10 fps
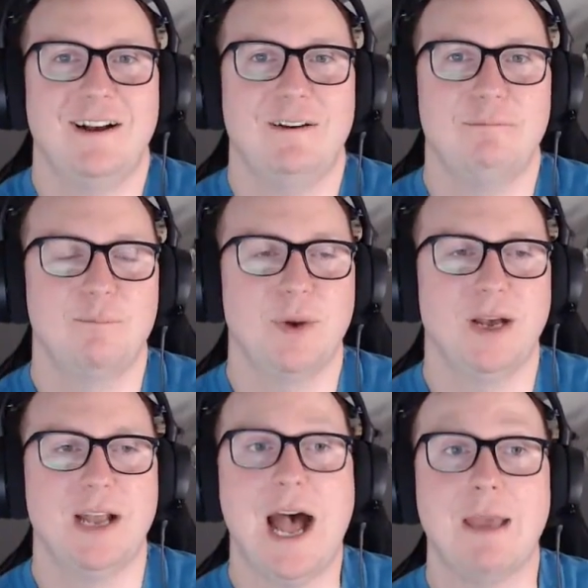
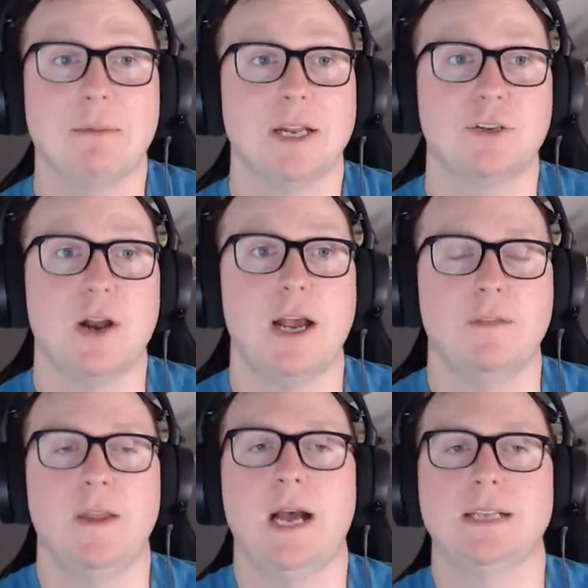But I am going to try it on
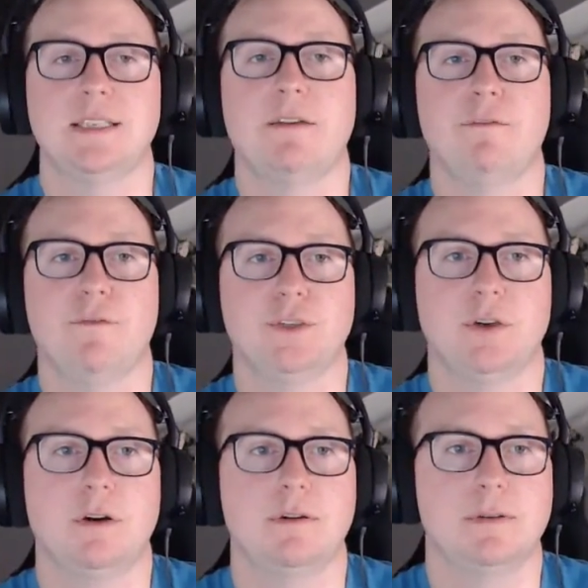the i7 for
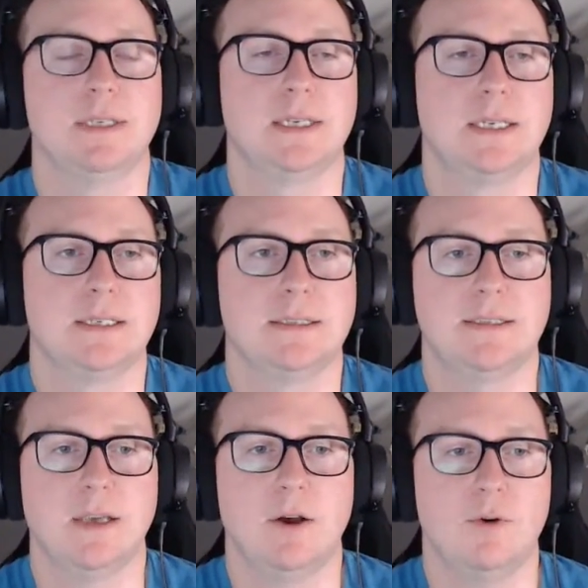sure.
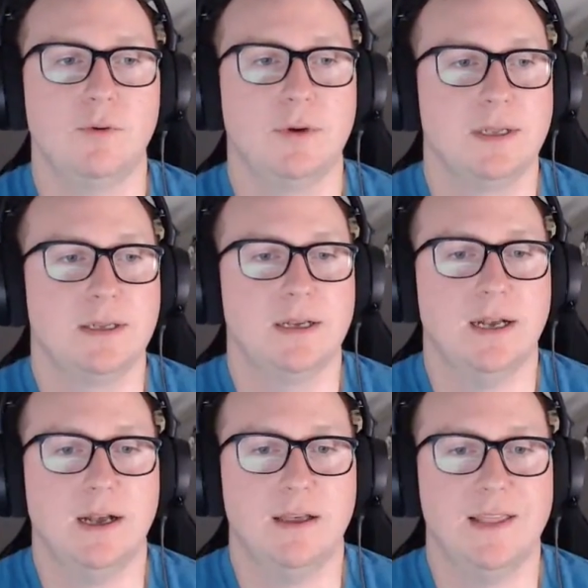So
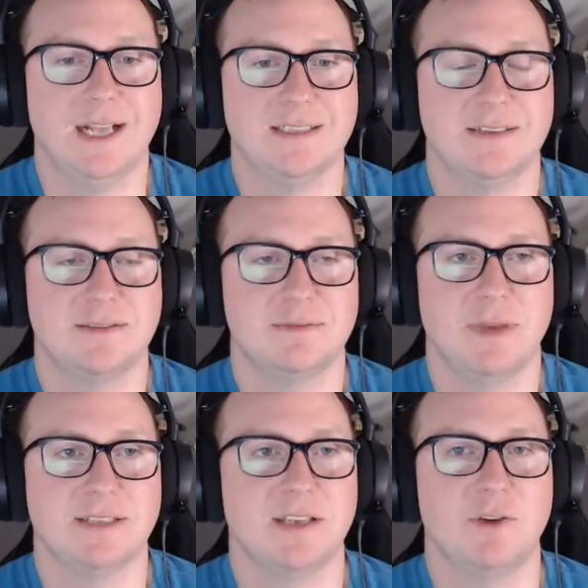that's
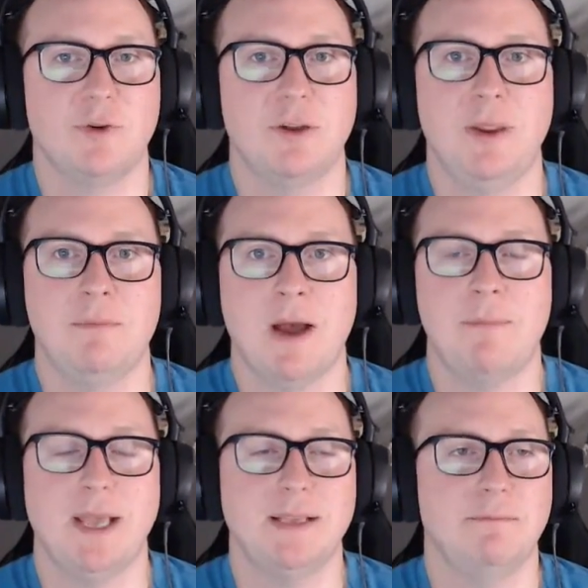basically going to be my
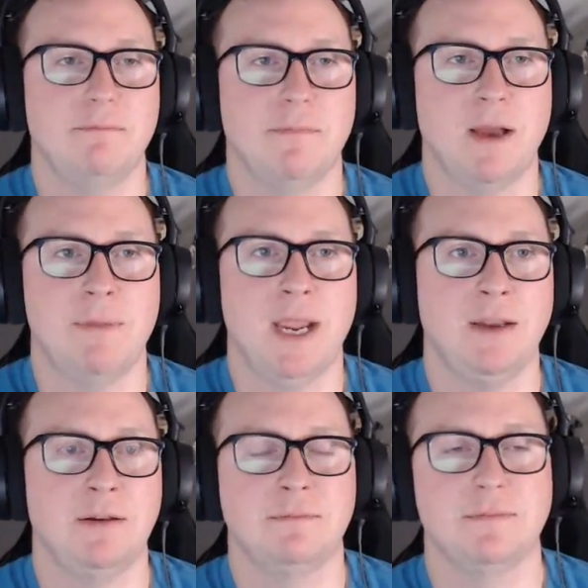
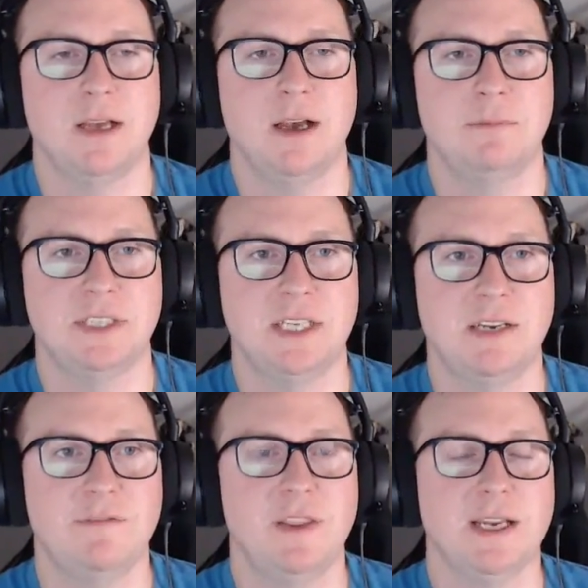main machine
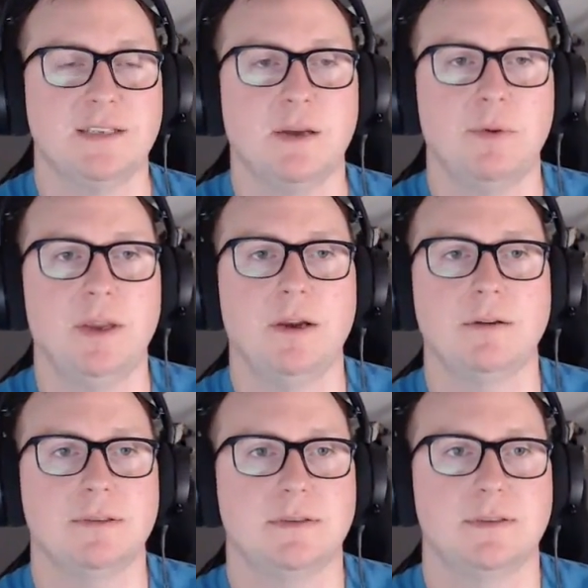for the next couple
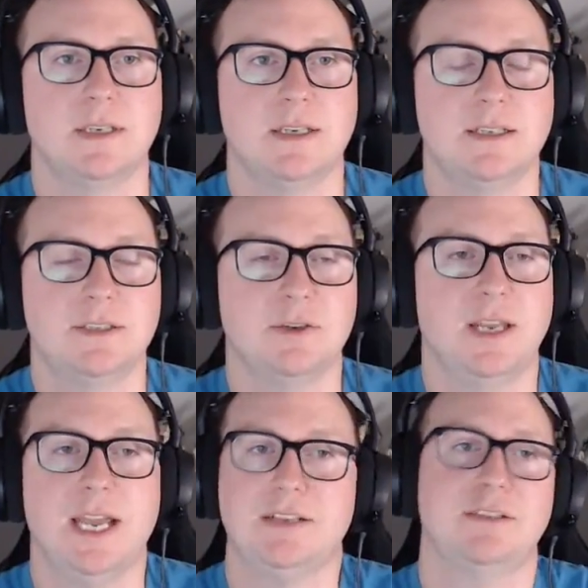years until the
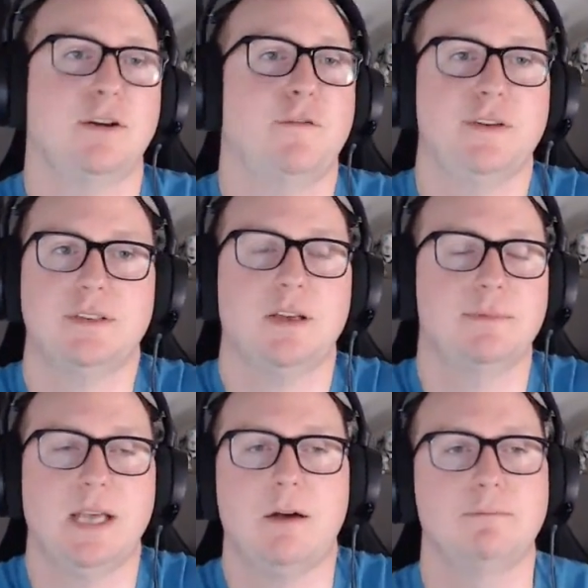next Surface
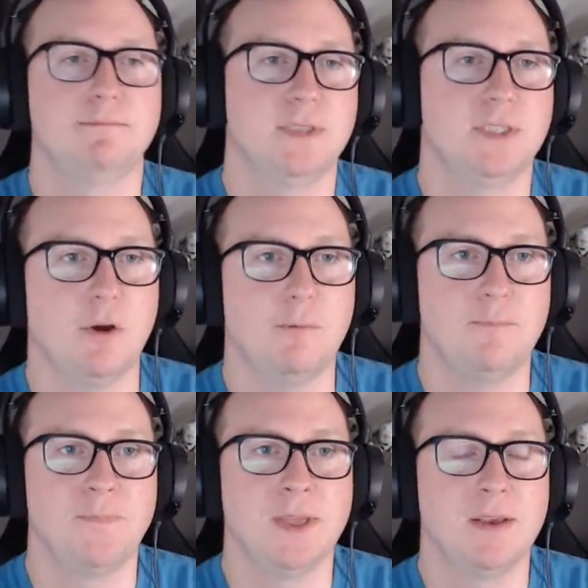comes out. So,
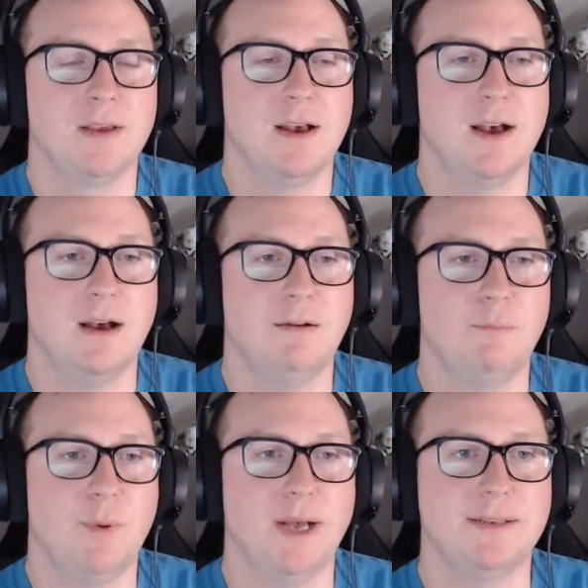
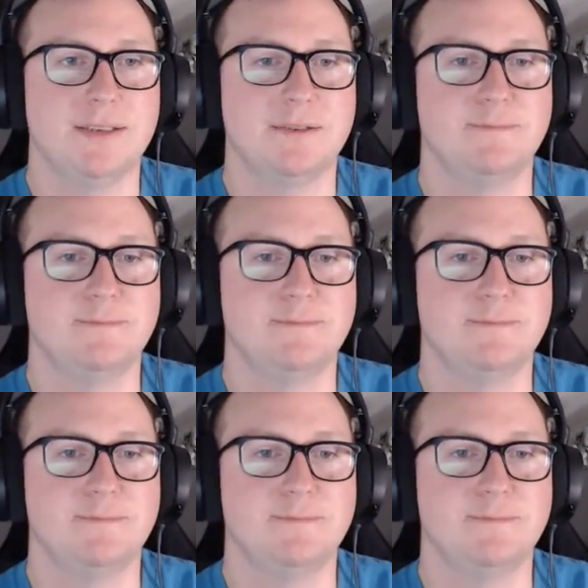but